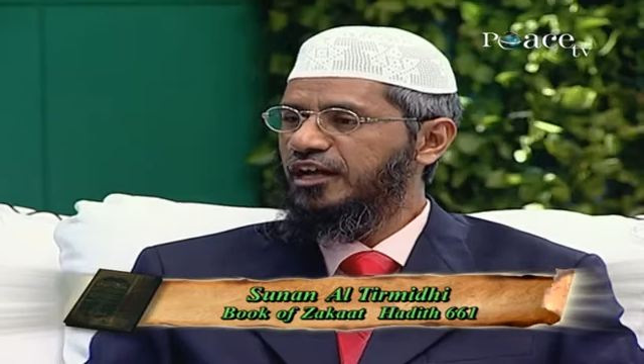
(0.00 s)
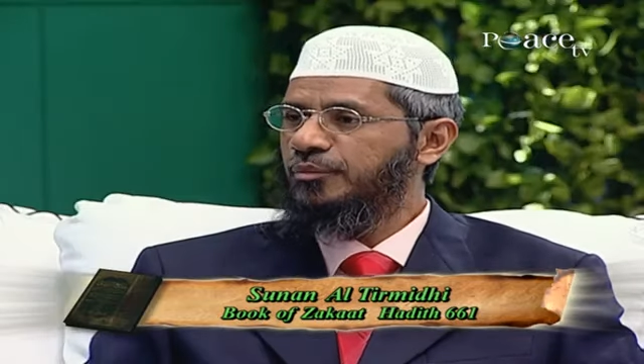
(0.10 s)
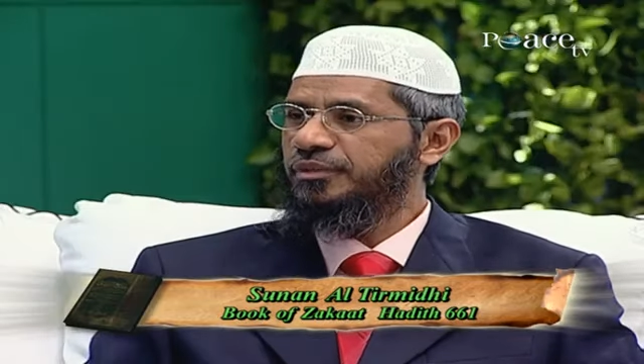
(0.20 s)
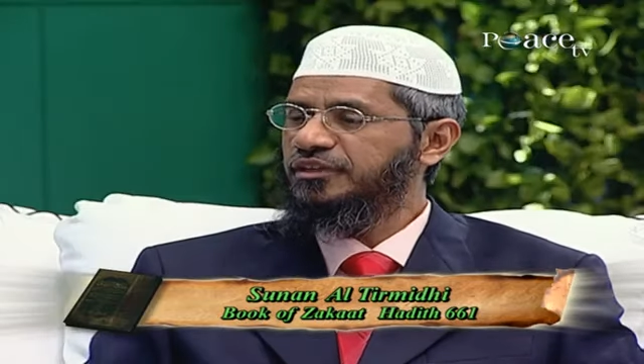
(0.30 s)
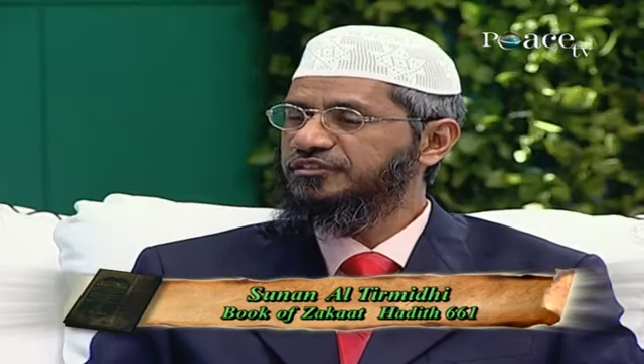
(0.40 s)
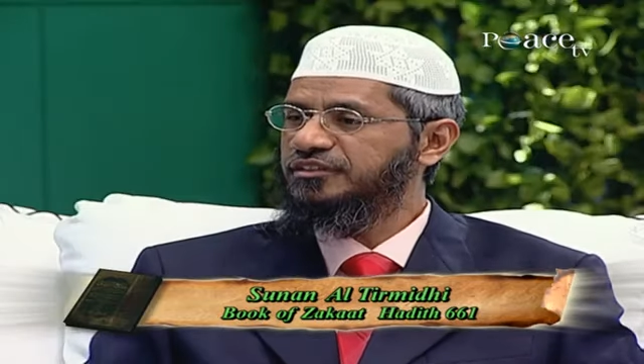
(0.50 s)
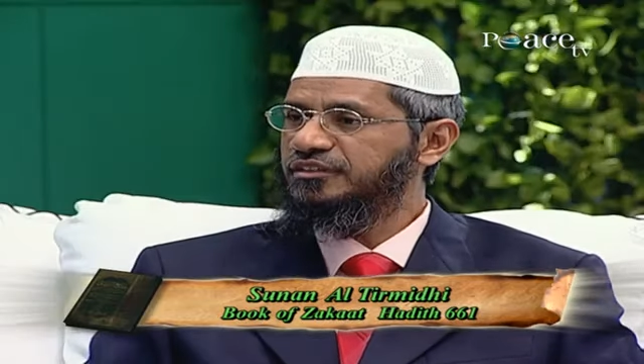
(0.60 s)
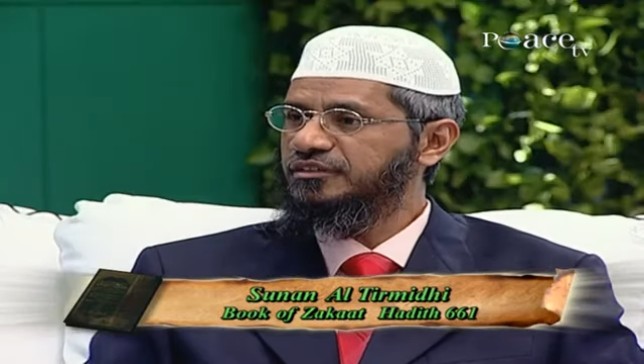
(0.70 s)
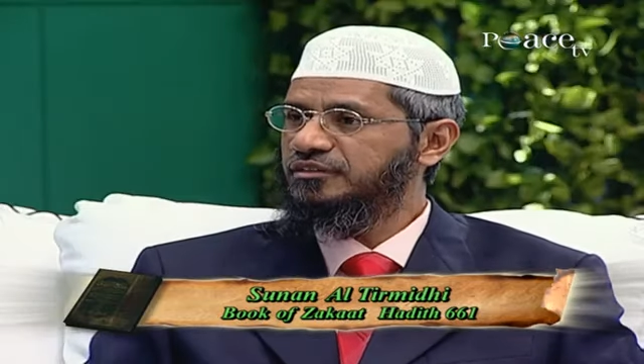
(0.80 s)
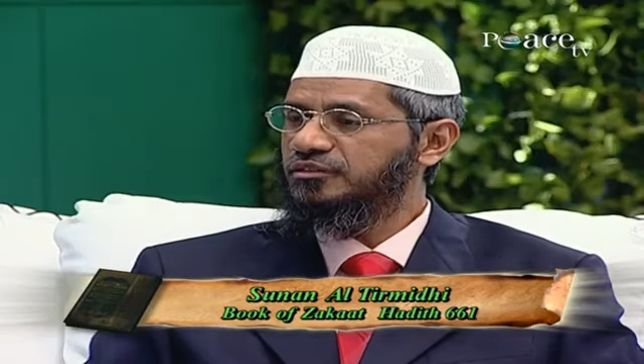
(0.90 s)
a
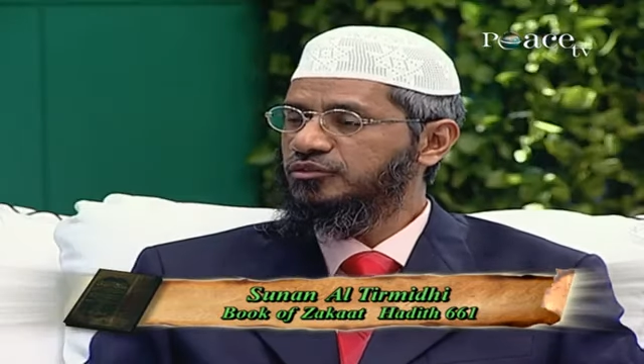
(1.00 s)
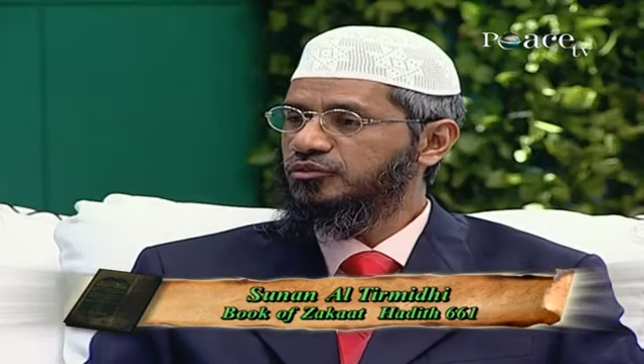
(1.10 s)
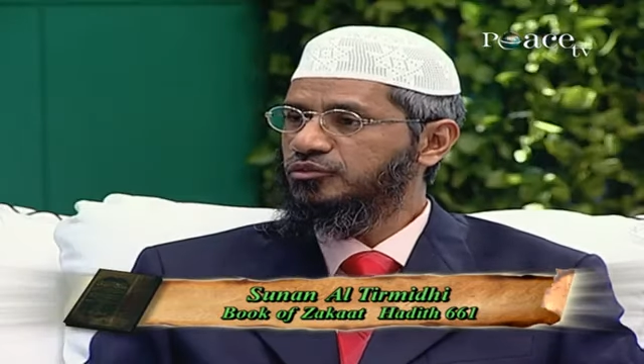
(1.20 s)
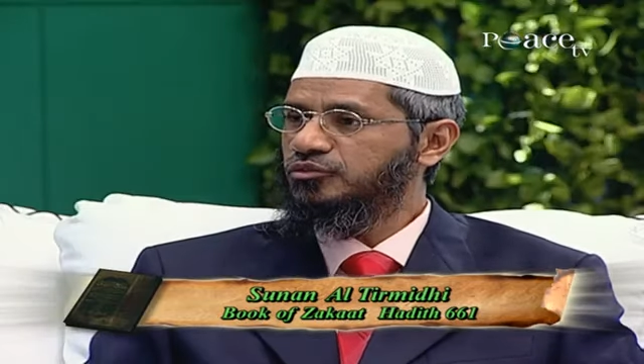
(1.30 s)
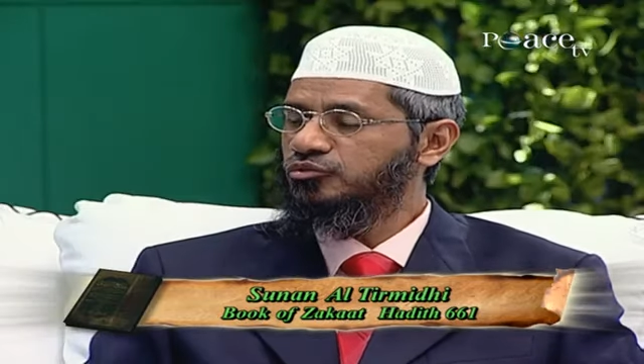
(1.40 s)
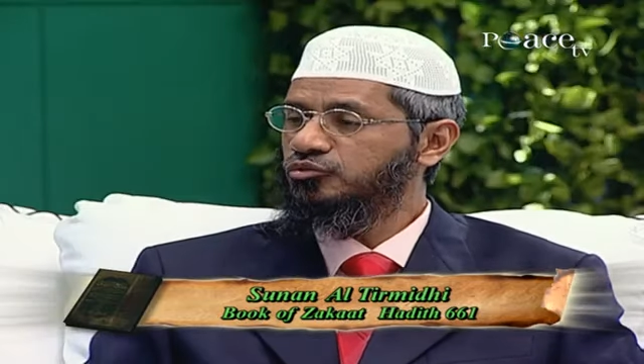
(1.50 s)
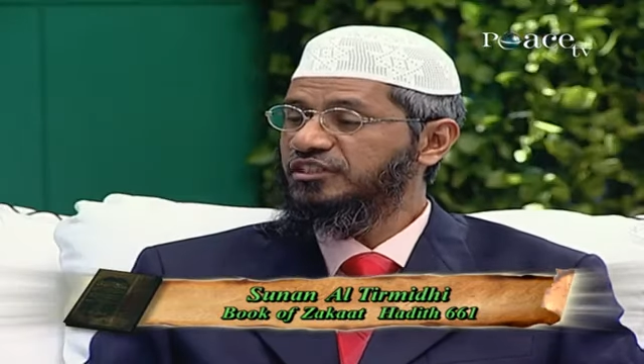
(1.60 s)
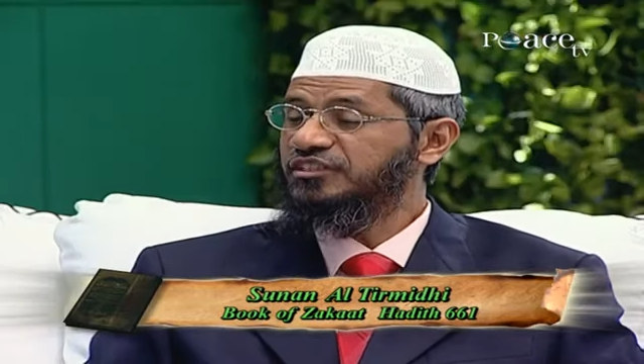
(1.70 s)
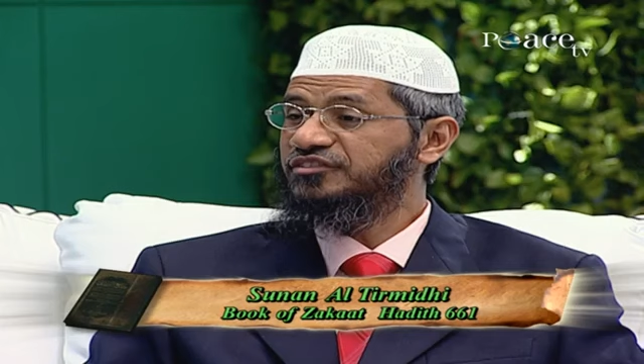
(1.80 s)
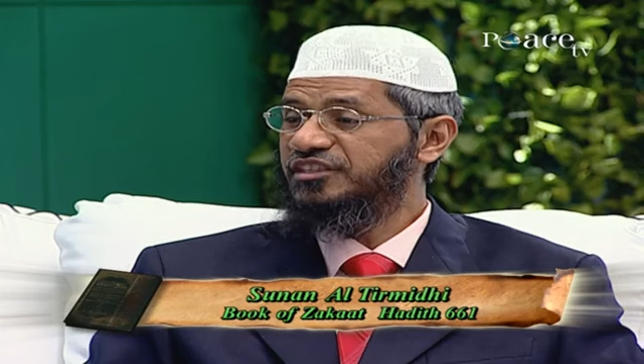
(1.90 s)
person who
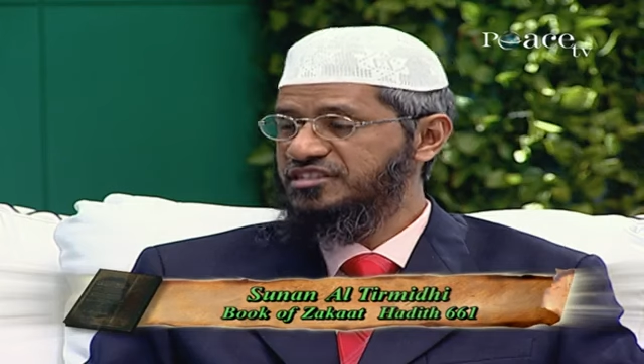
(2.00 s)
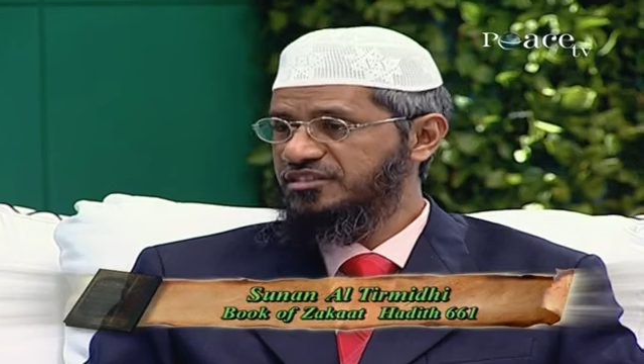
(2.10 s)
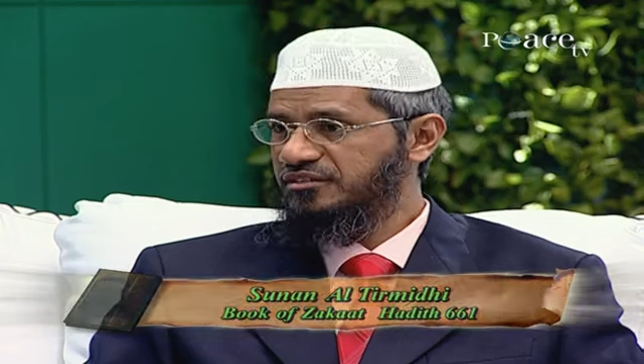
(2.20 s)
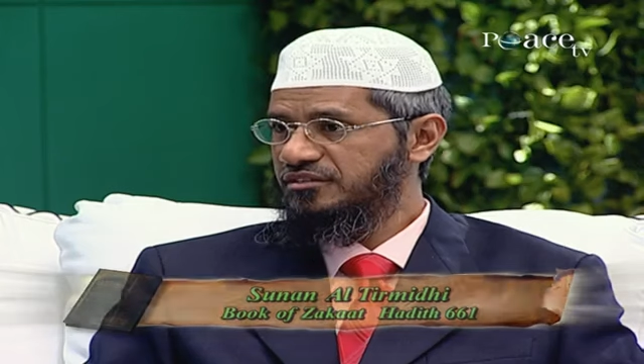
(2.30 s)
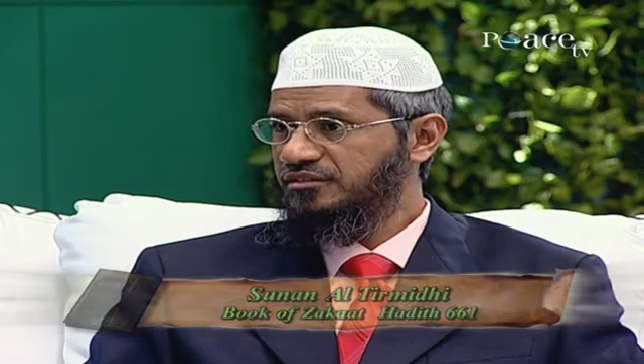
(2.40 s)
is rich